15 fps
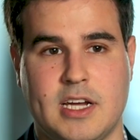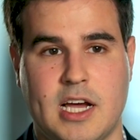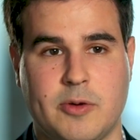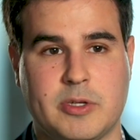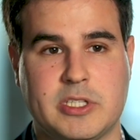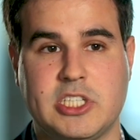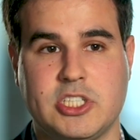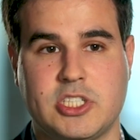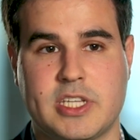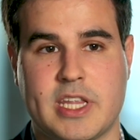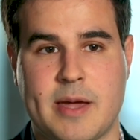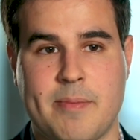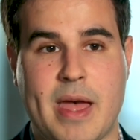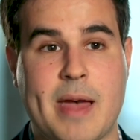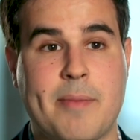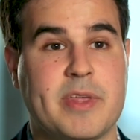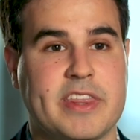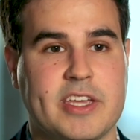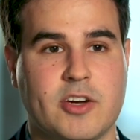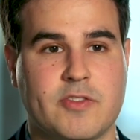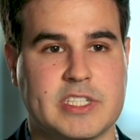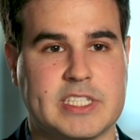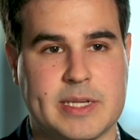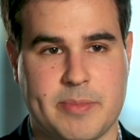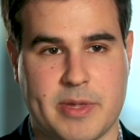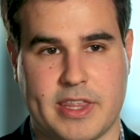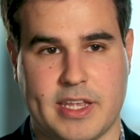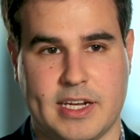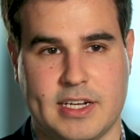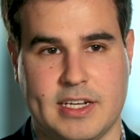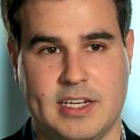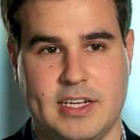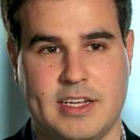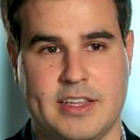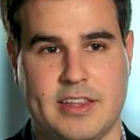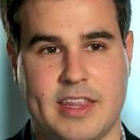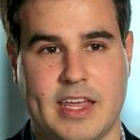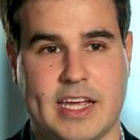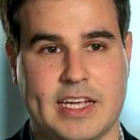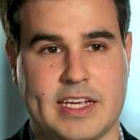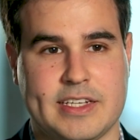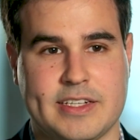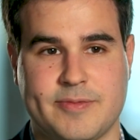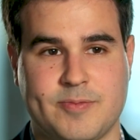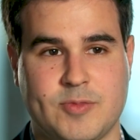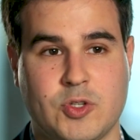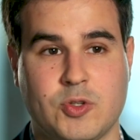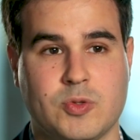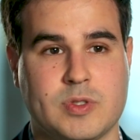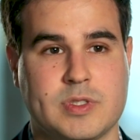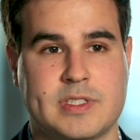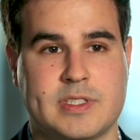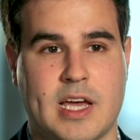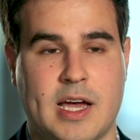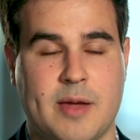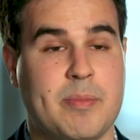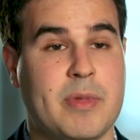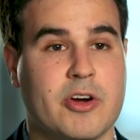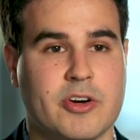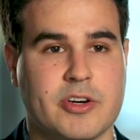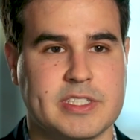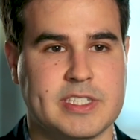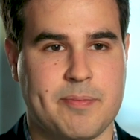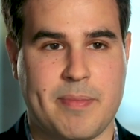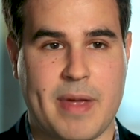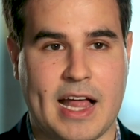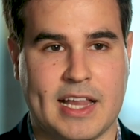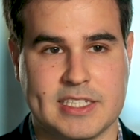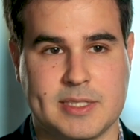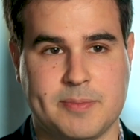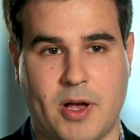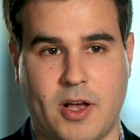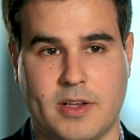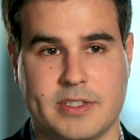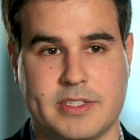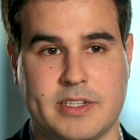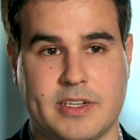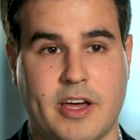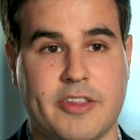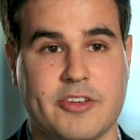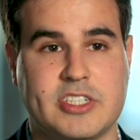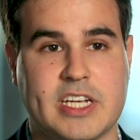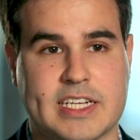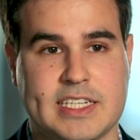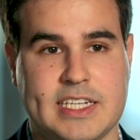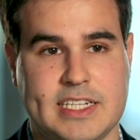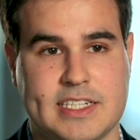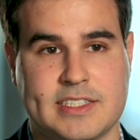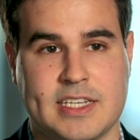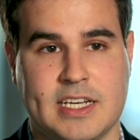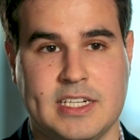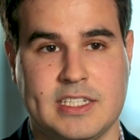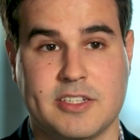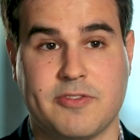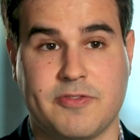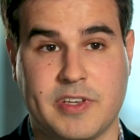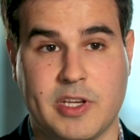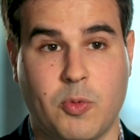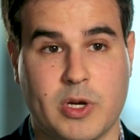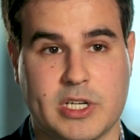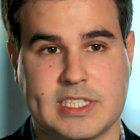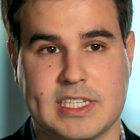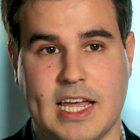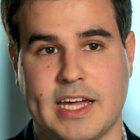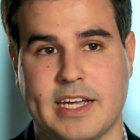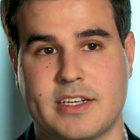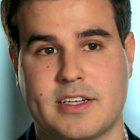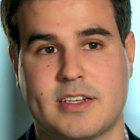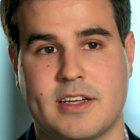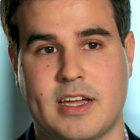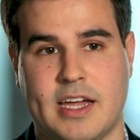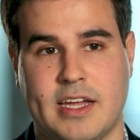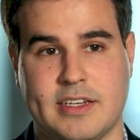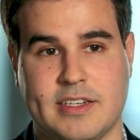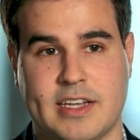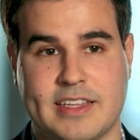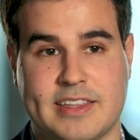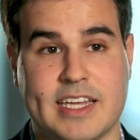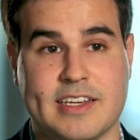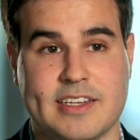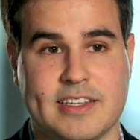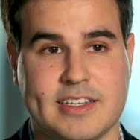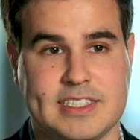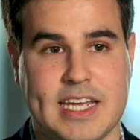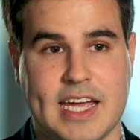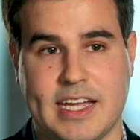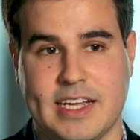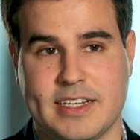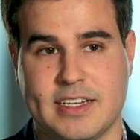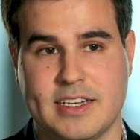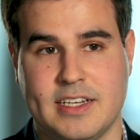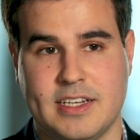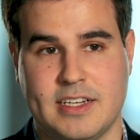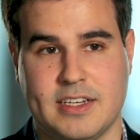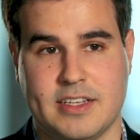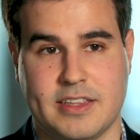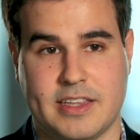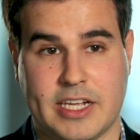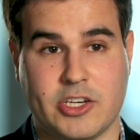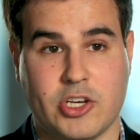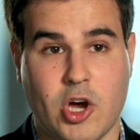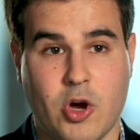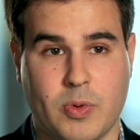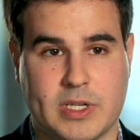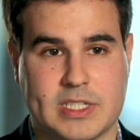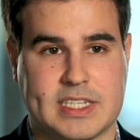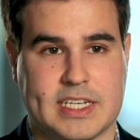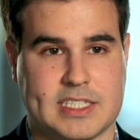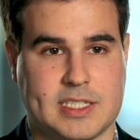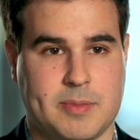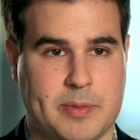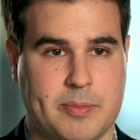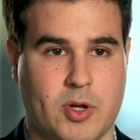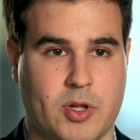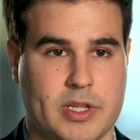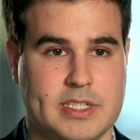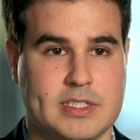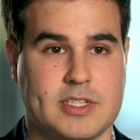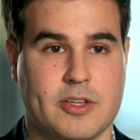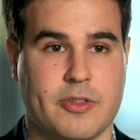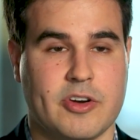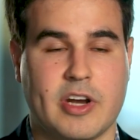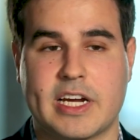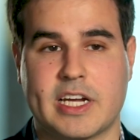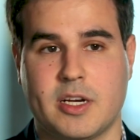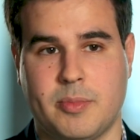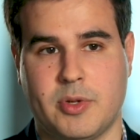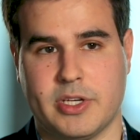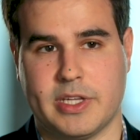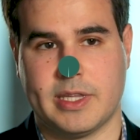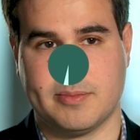Uh, we teach them empathy over sympathy. They use uh, mirrors and balance balls and other techniques to feel what it's like. And at the end of the day, they know what it's like to be bullied, so they're not going to bully